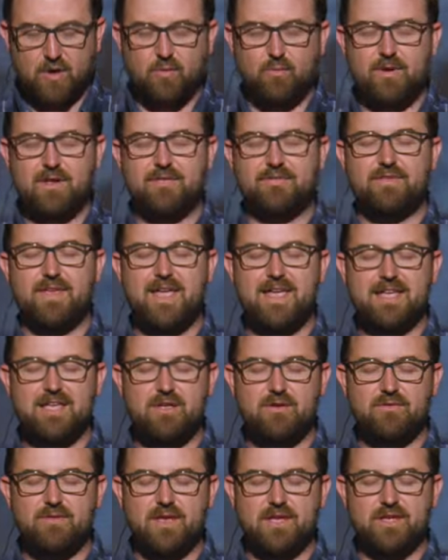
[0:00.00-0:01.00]
We thank
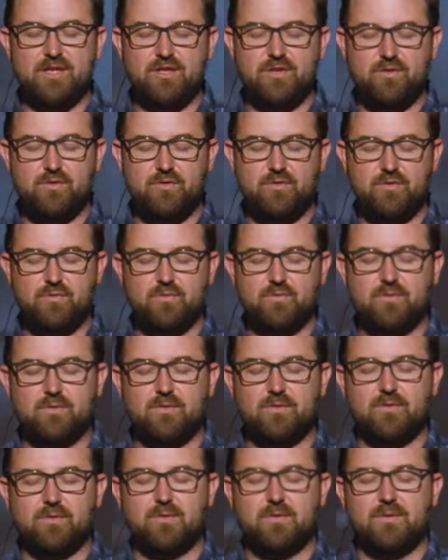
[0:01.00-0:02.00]
you that you
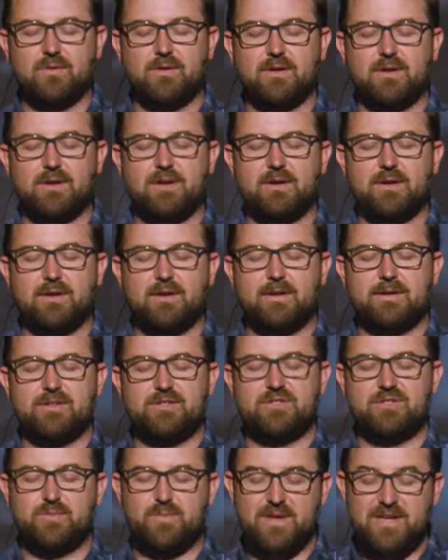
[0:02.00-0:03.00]

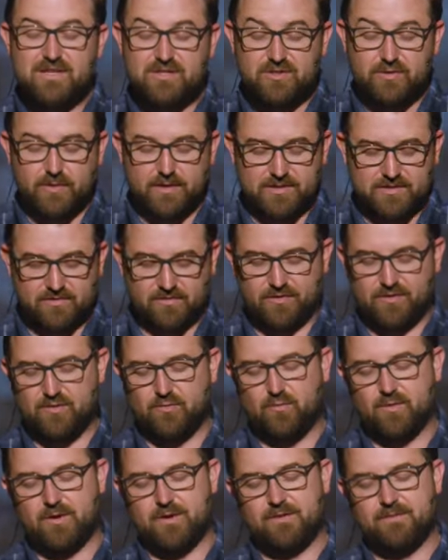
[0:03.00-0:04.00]
speak to us through your
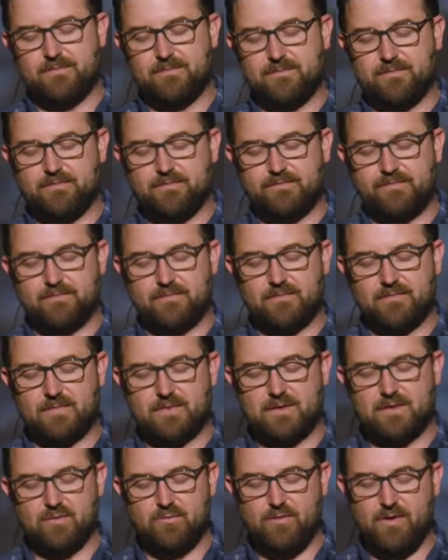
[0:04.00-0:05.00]
word.
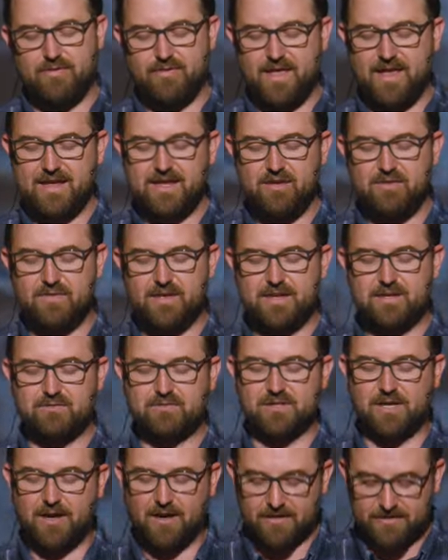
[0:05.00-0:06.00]
We thank you that you
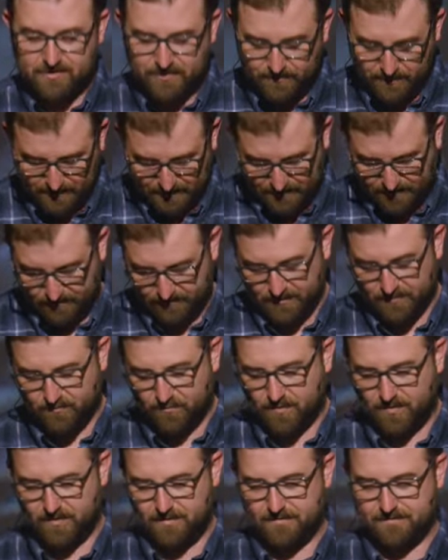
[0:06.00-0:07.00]
talk to us through your
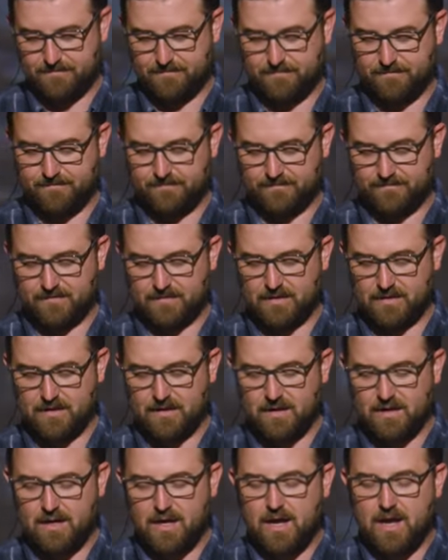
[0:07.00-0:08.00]
word.
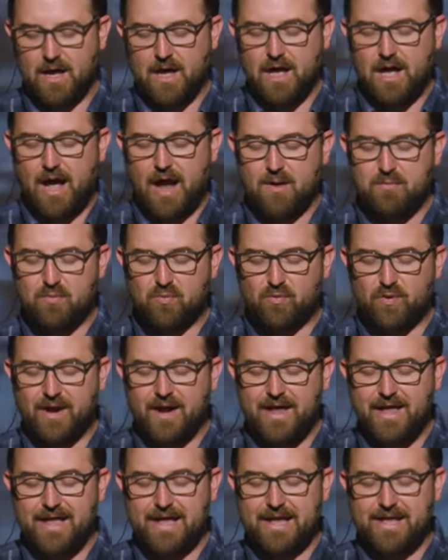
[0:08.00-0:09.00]
I
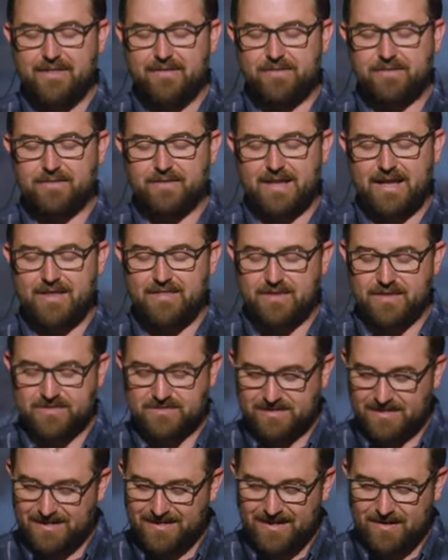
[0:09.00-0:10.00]
pray in, in
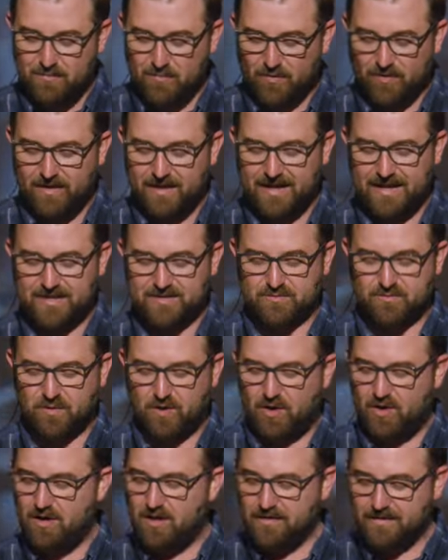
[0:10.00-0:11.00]
this Sunday morning, as we're
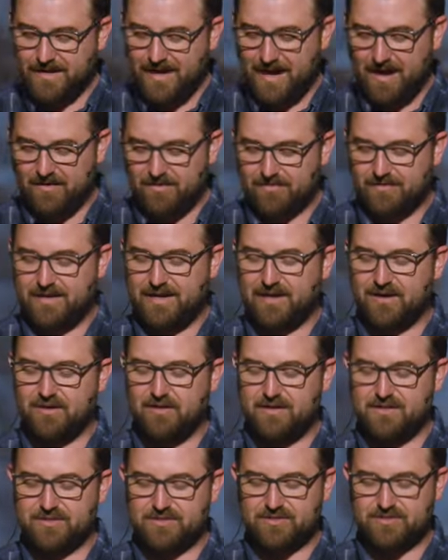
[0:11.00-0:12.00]
all gathered
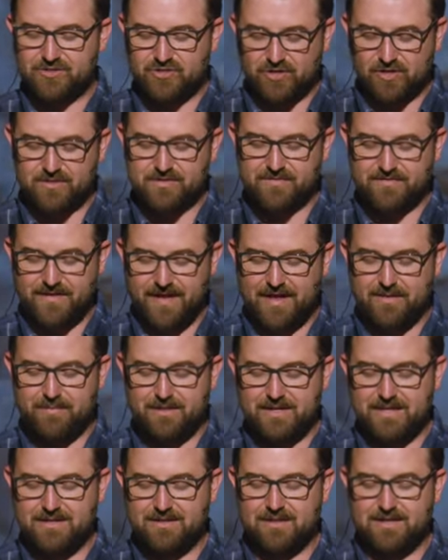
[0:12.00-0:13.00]
here as church
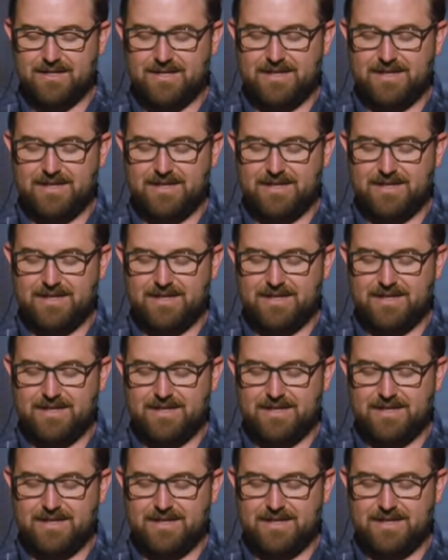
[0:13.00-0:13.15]
family,